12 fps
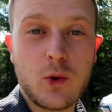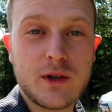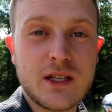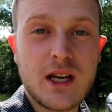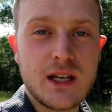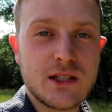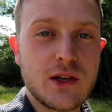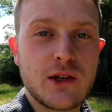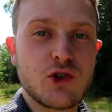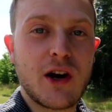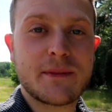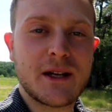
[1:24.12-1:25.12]
course. So
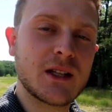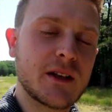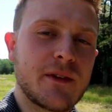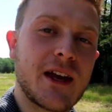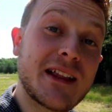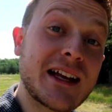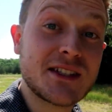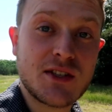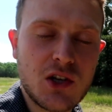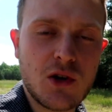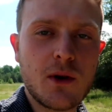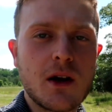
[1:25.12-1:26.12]
the drop-down liftgate, that's
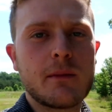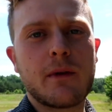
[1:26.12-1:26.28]
new.